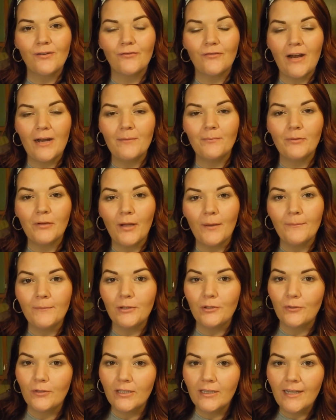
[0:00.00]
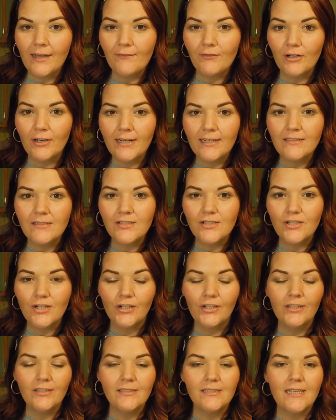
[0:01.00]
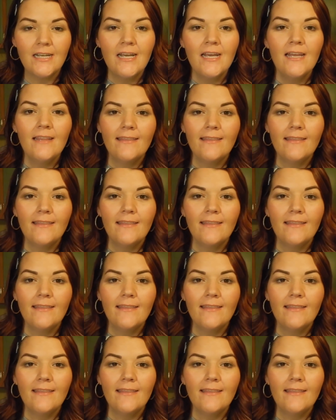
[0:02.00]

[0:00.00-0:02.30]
Red Plum Unilever insert.